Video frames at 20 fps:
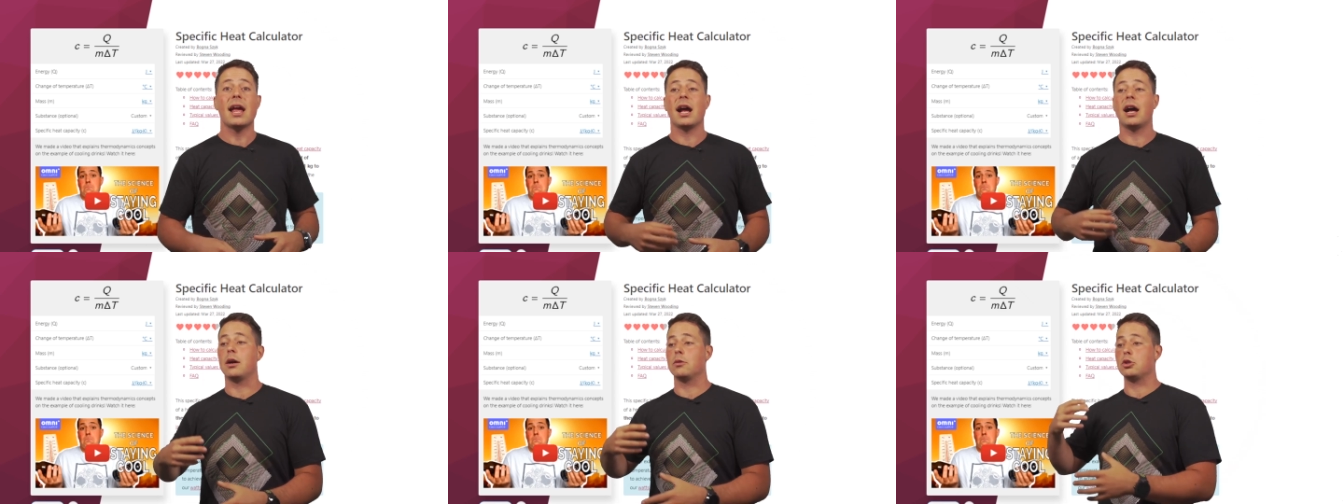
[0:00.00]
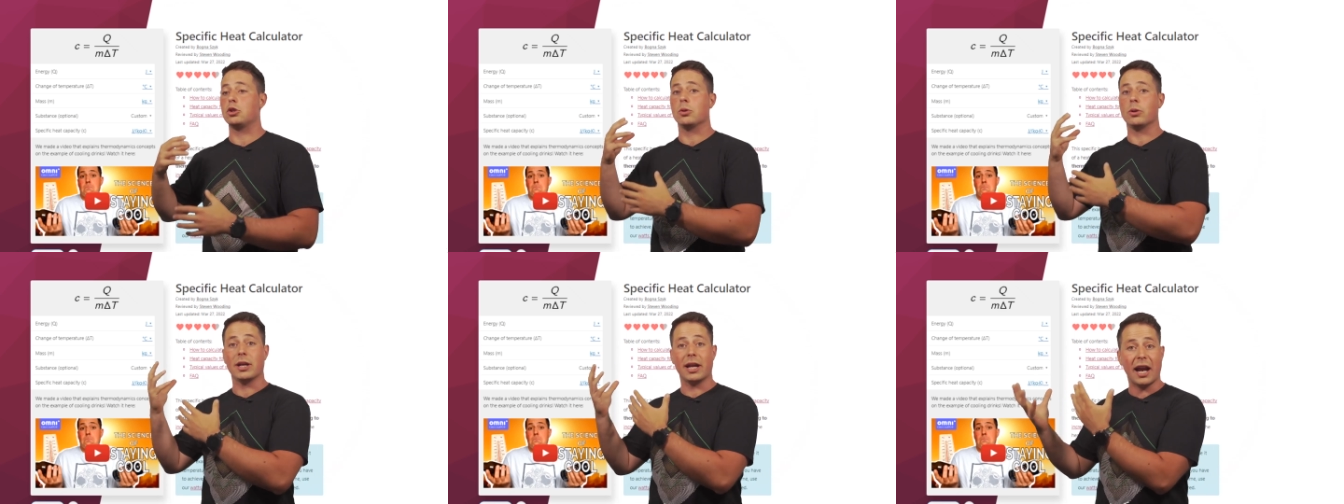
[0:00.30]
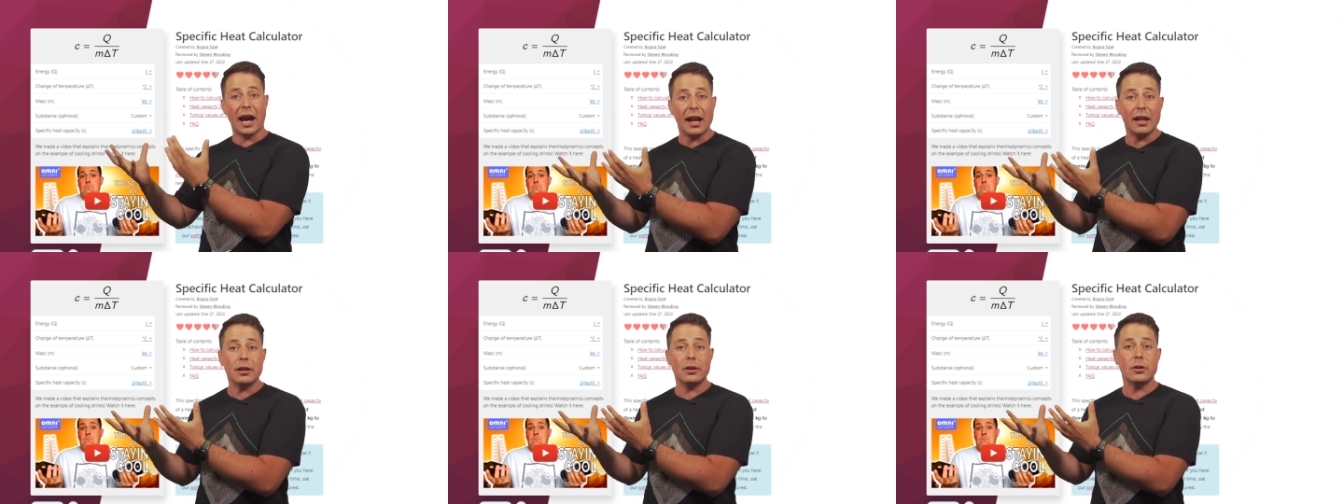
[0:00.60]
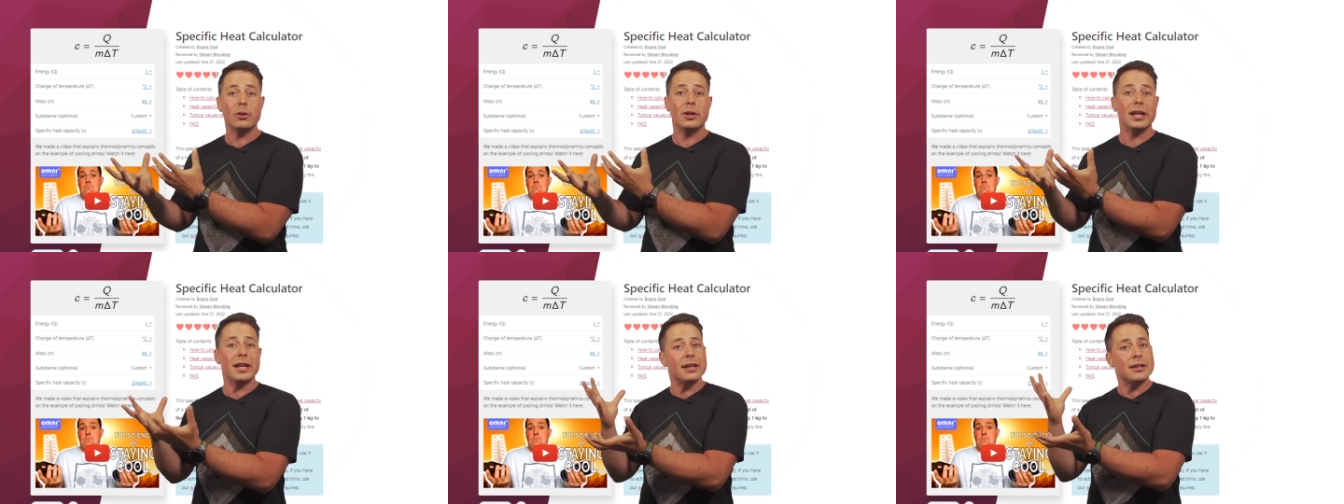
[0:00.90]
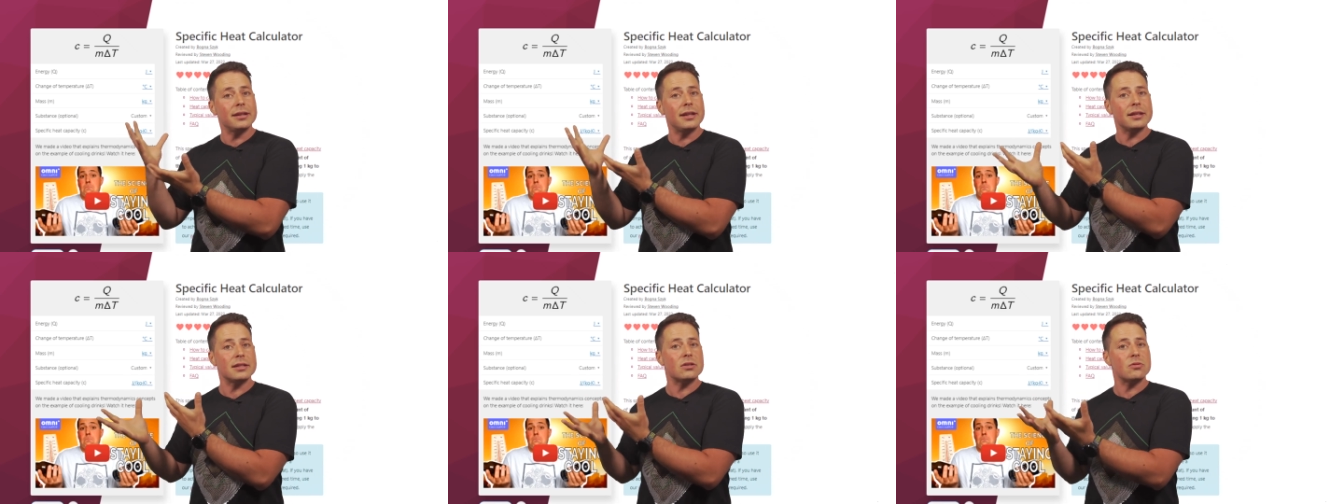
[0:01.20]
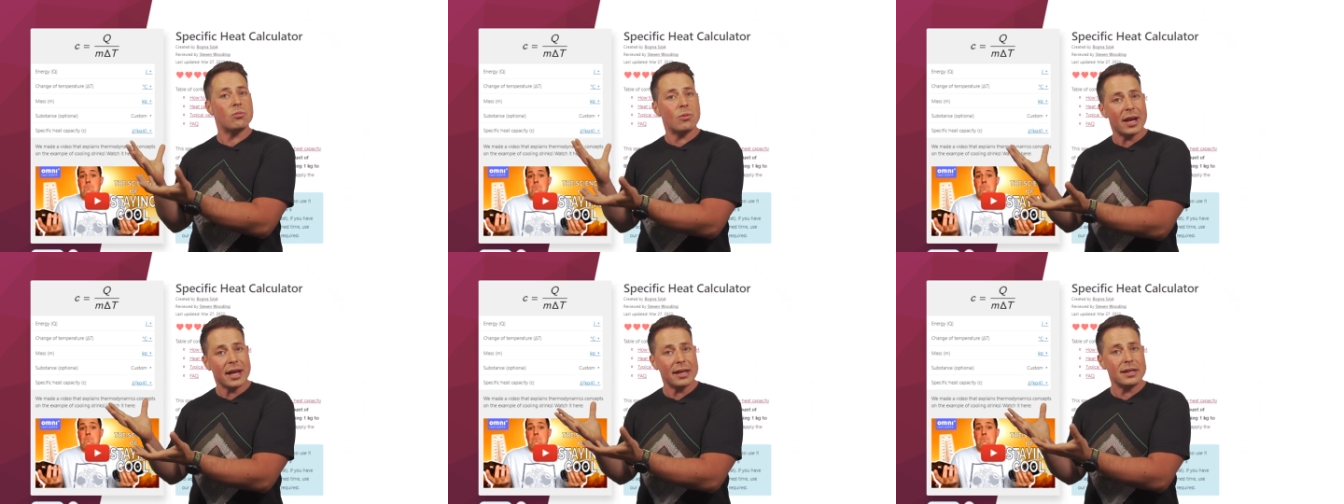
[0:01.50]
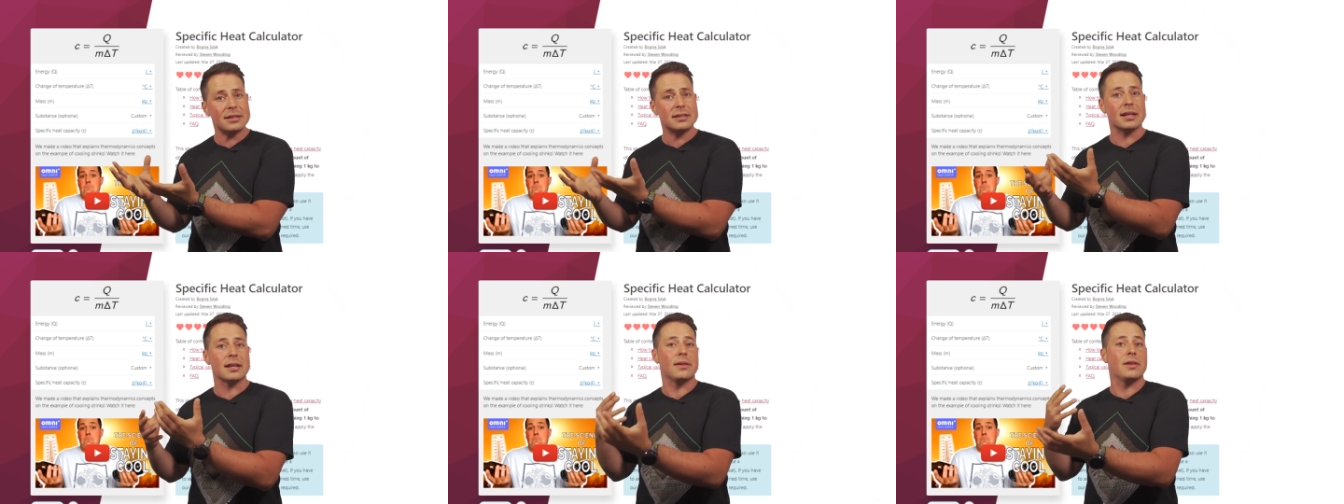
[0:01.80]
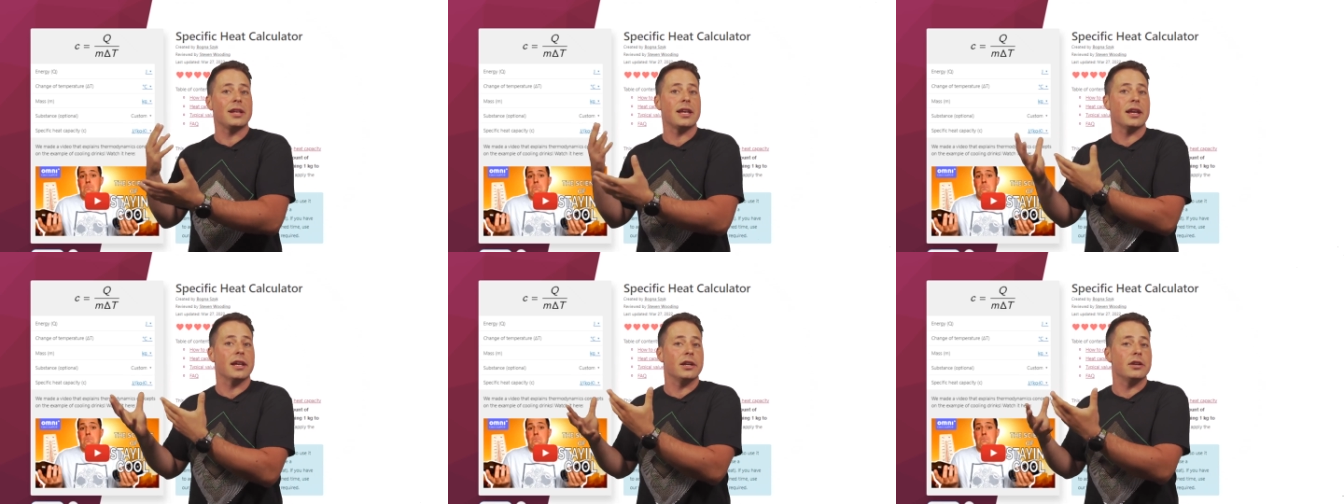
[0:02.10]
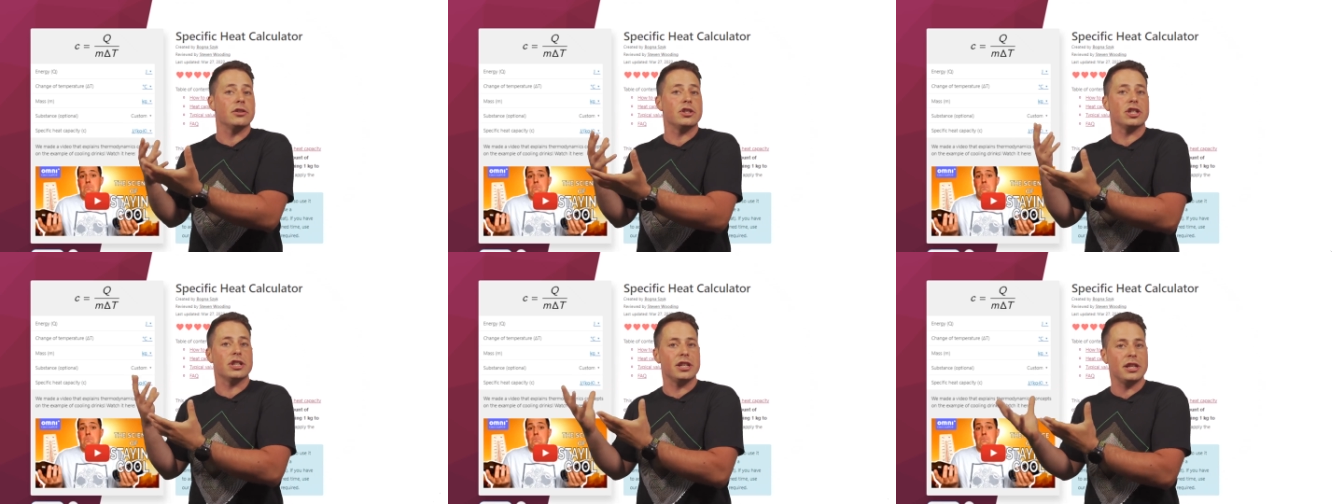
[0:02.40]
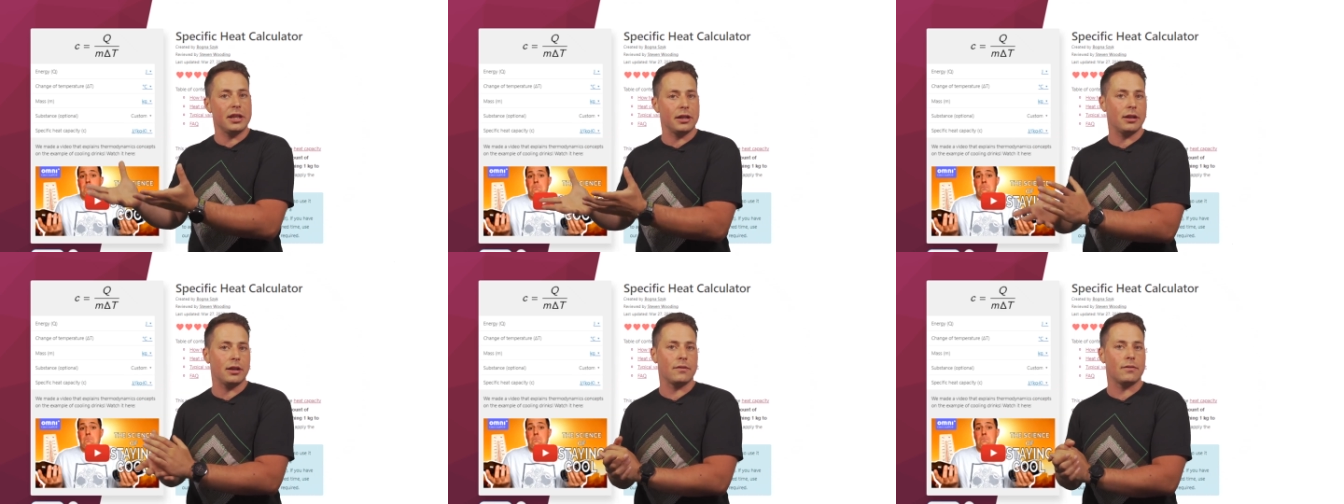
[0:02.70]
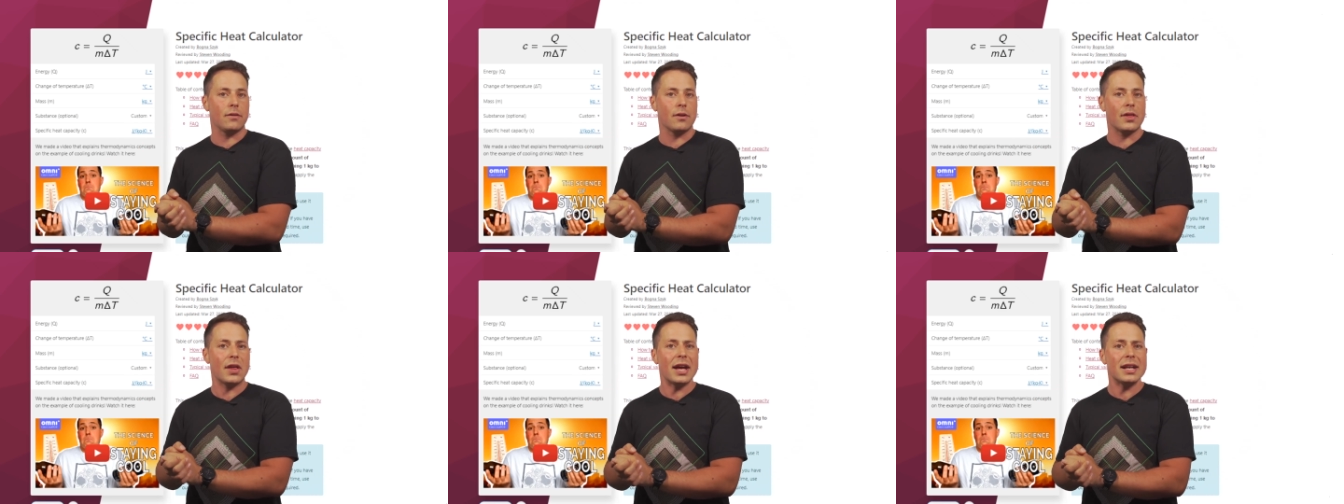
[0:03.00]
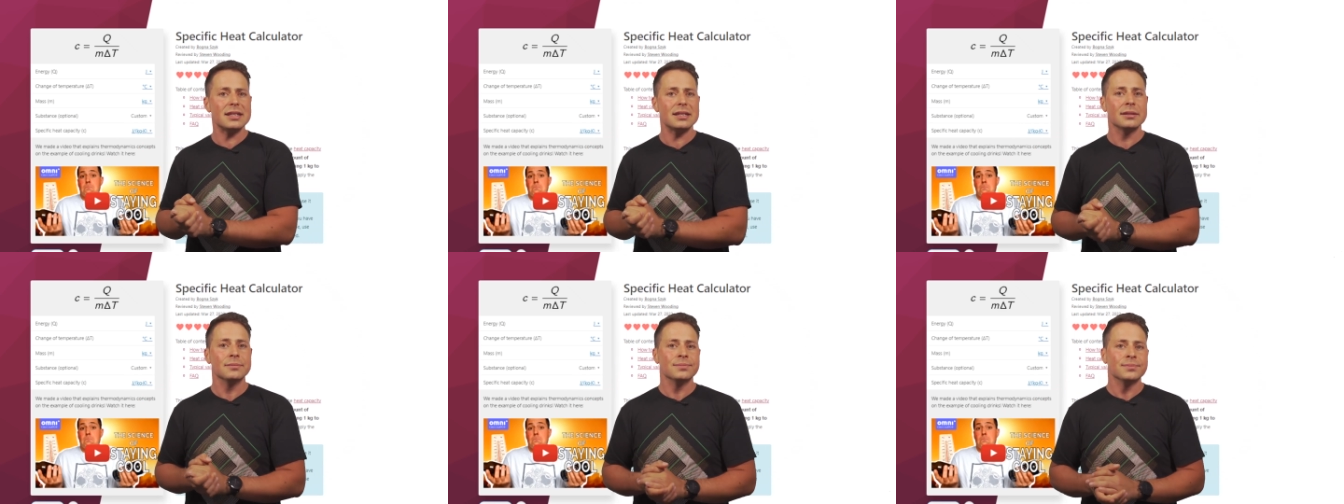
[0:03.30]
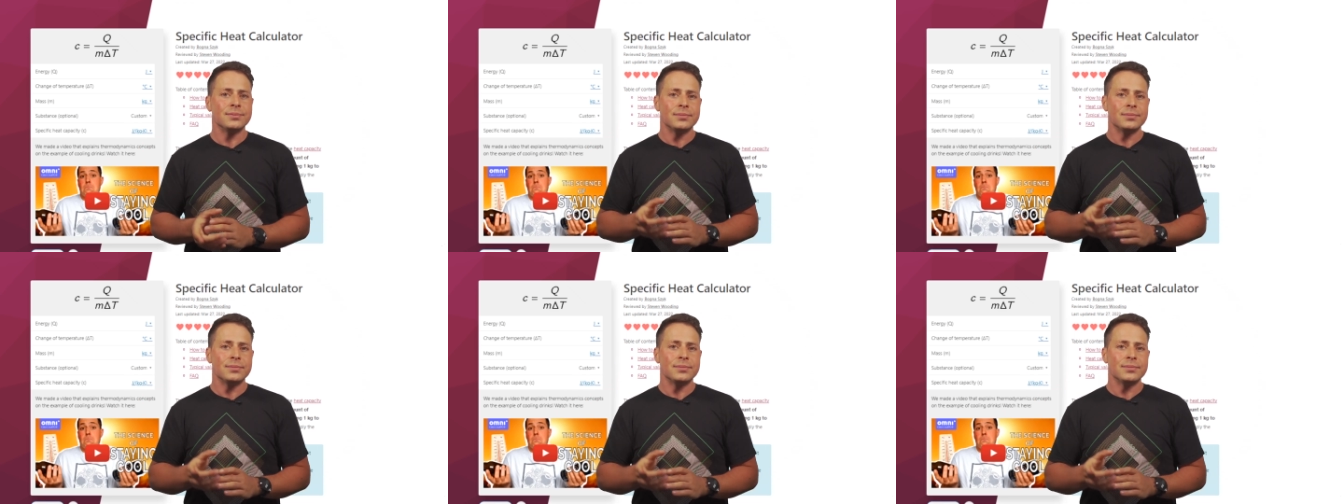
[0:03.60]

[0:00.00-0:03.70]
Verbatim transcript: how to calculate these rates and the energy needed for that.